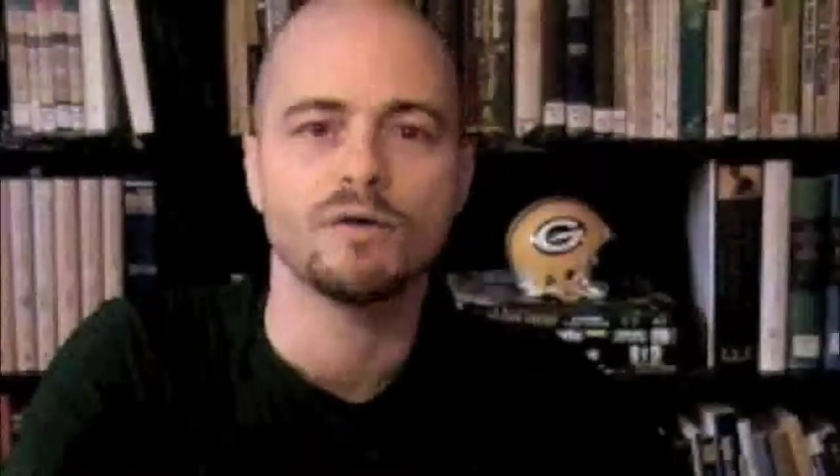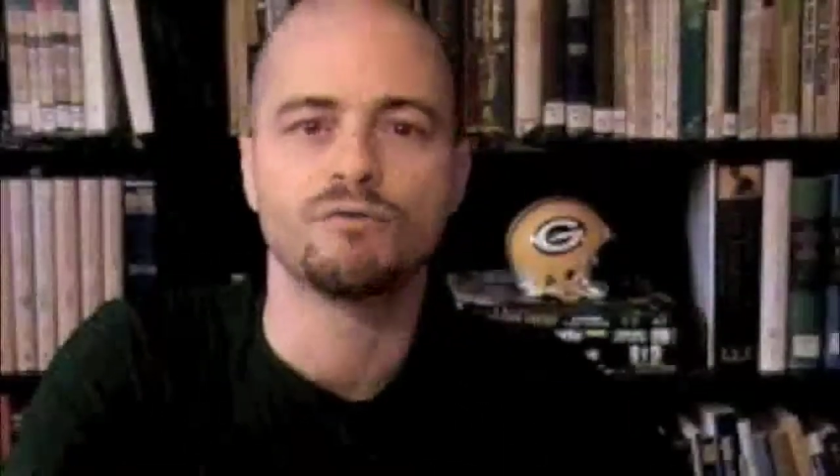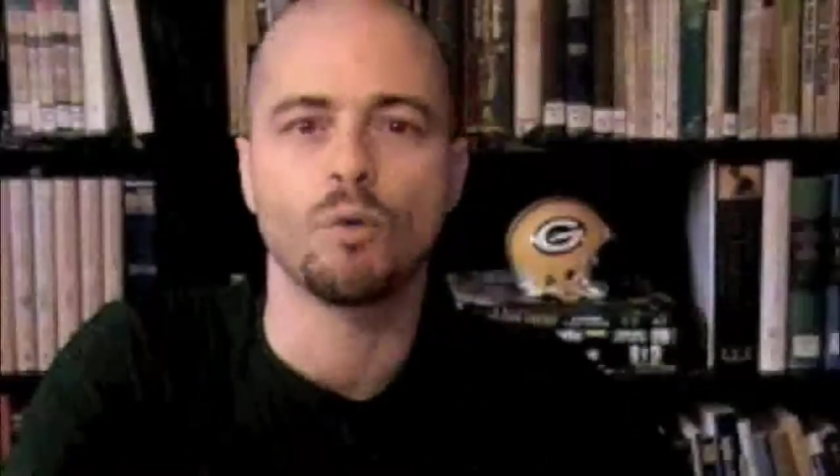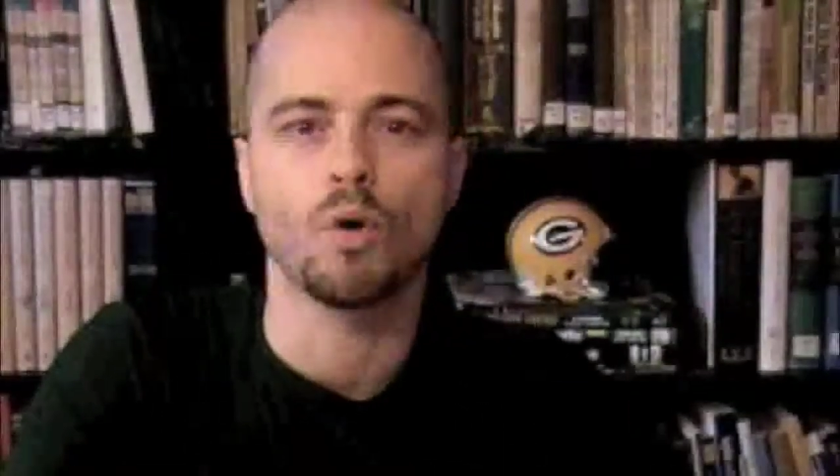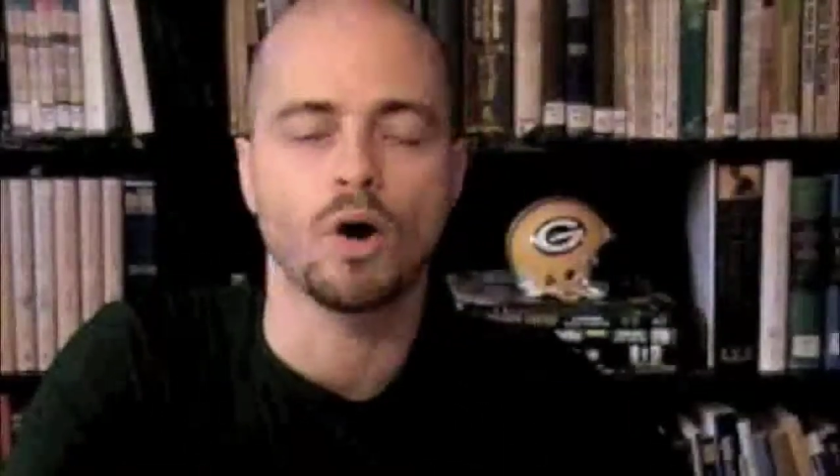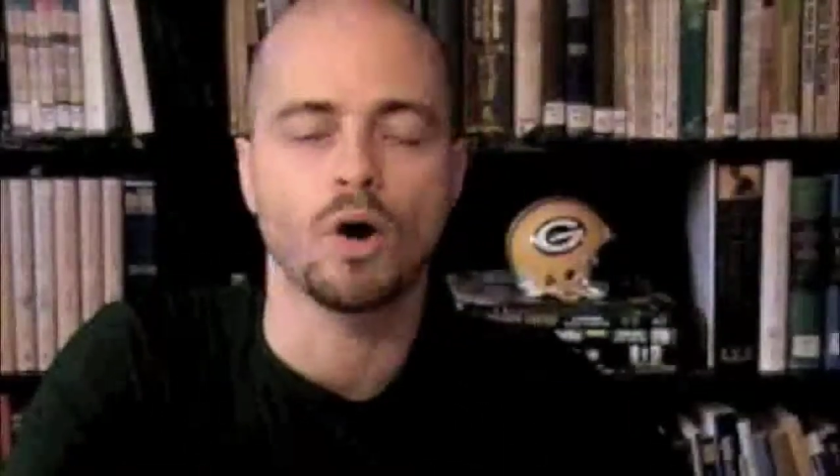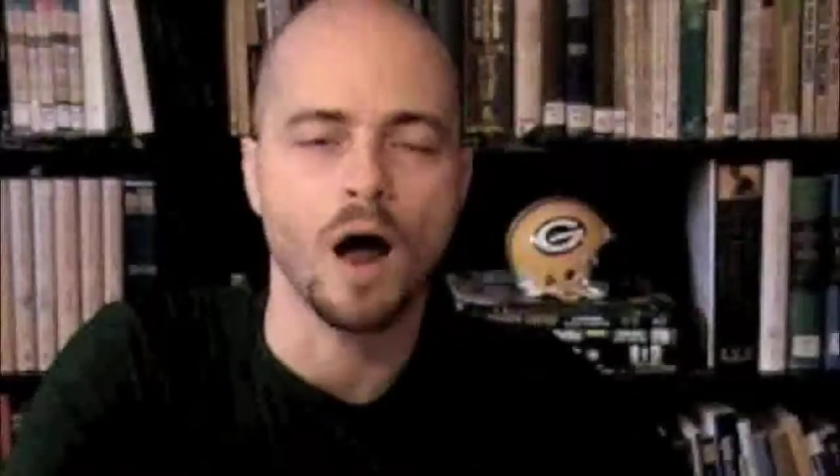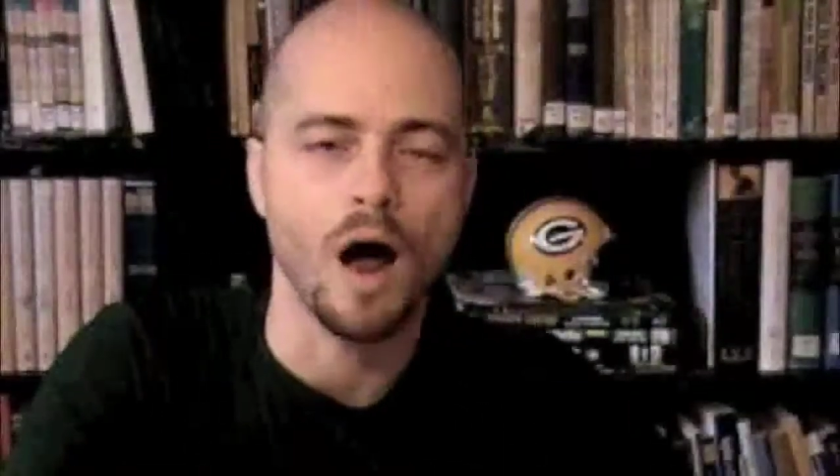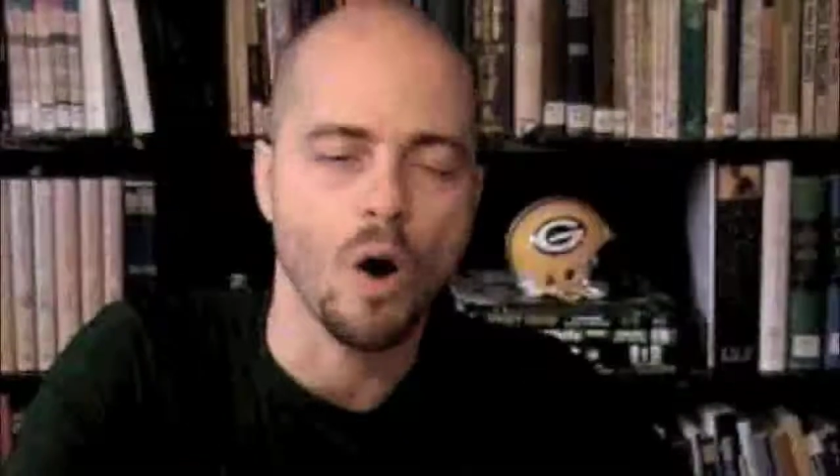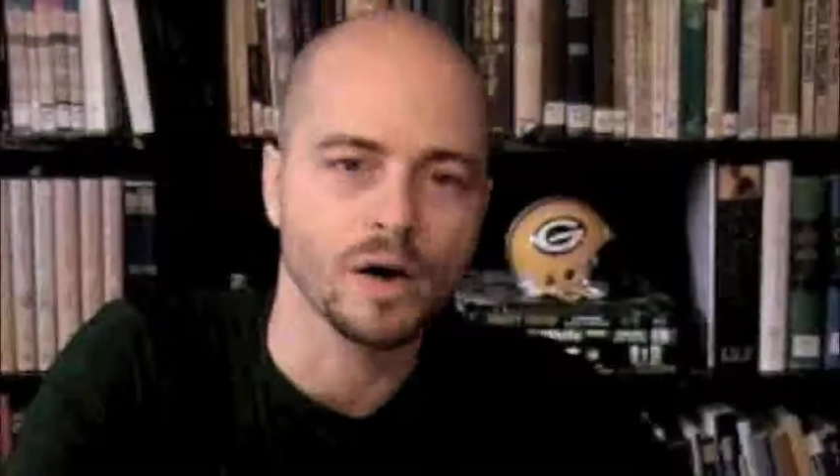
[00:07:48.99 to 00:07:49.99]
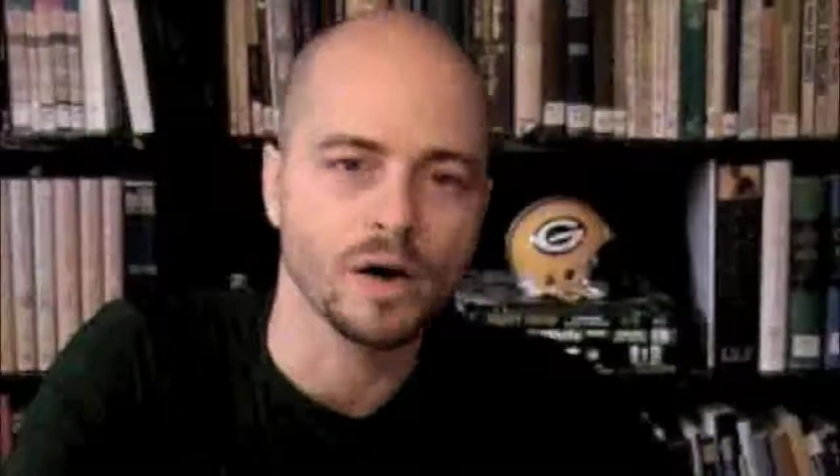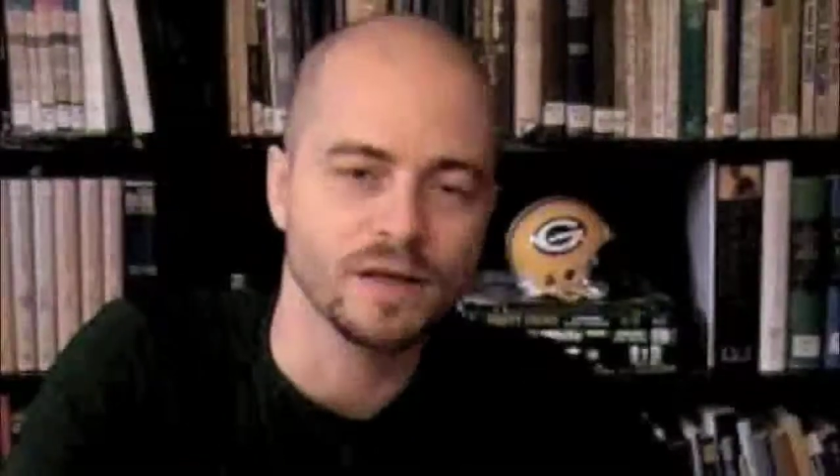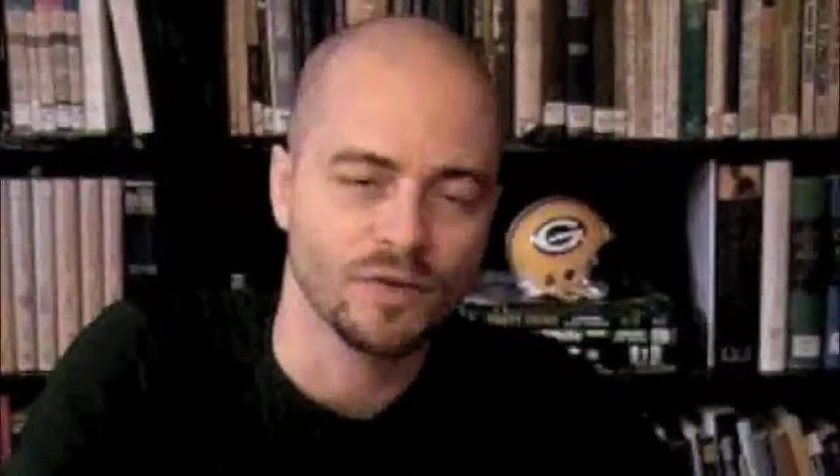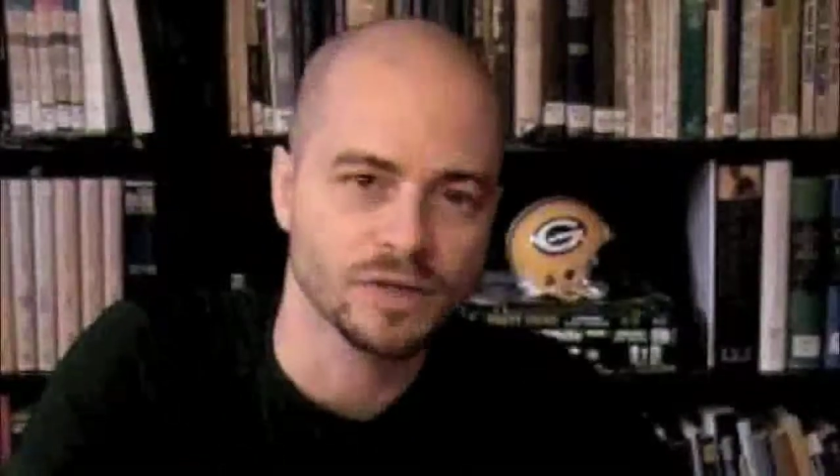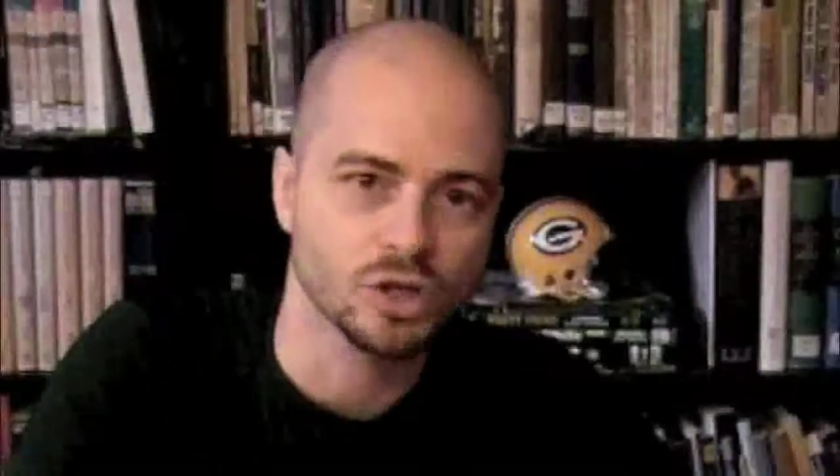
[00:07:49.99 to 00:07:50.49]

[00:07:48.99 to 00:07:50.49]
for our defense